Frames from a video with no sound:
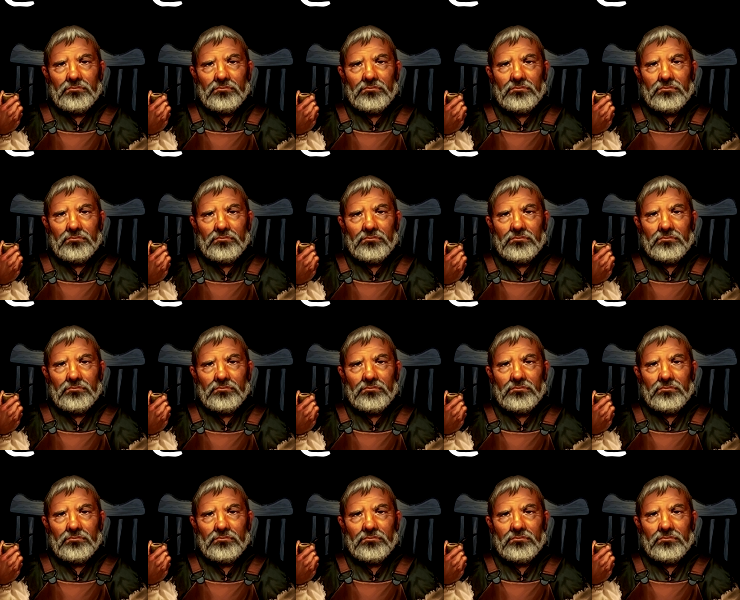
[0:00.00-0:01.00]

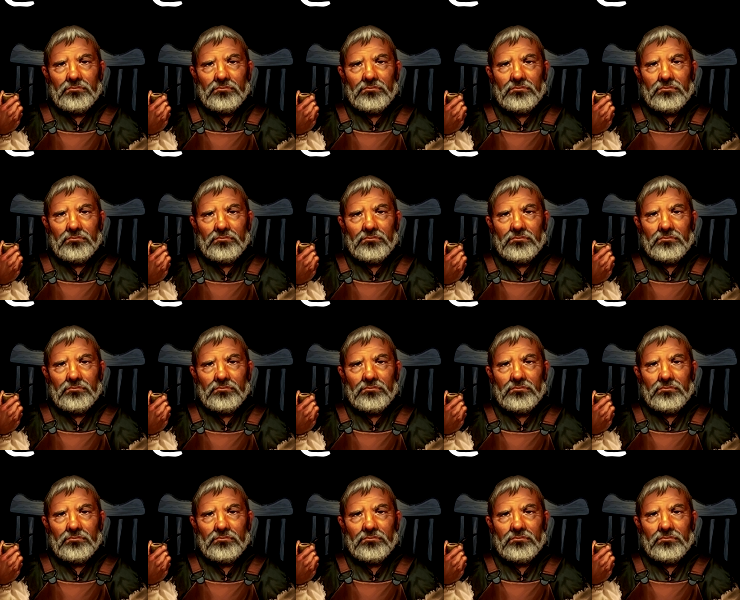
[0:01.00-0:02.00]

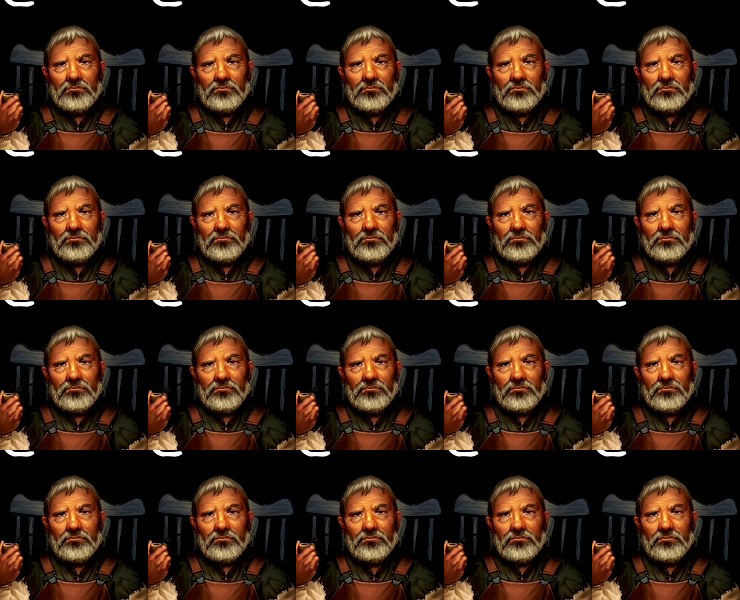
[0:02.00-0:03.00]

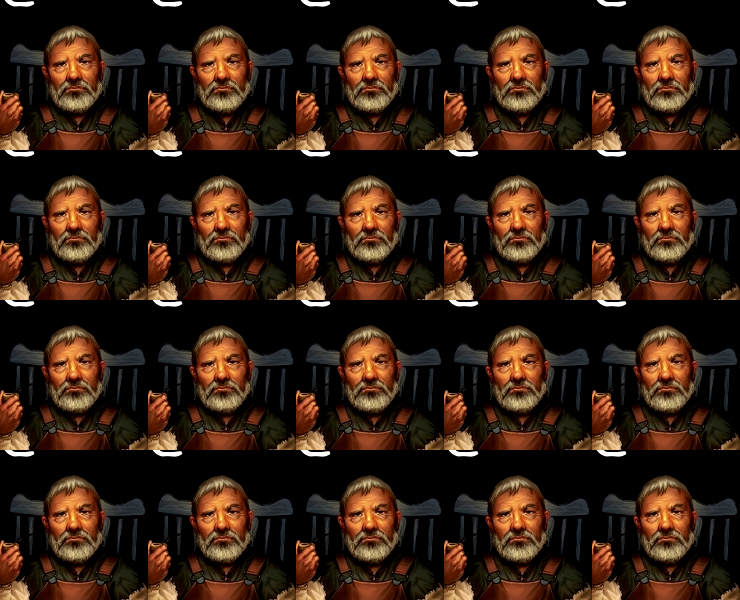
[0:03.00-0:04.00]

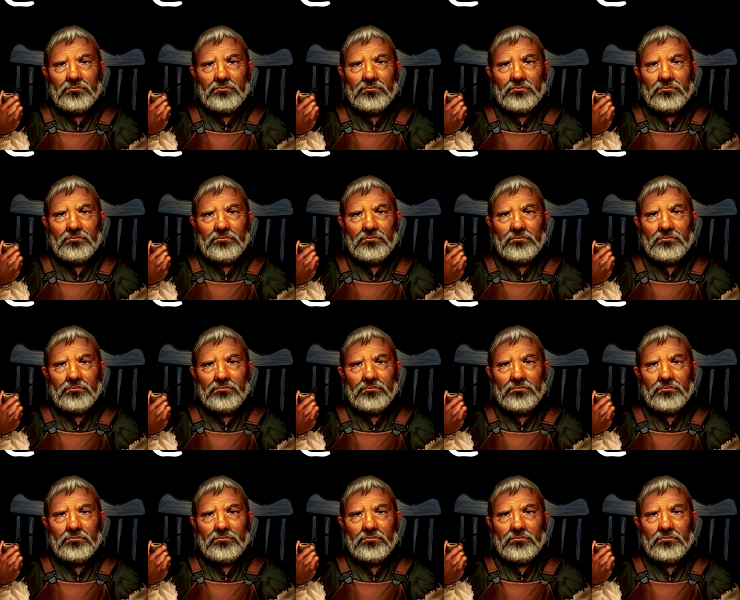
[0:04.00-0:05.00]

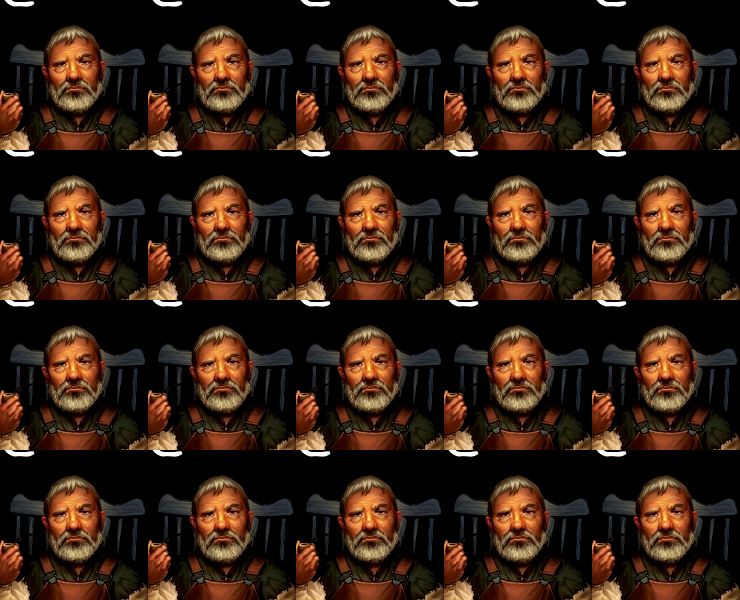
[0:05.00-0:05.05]
This is a still picture; no speech is visible.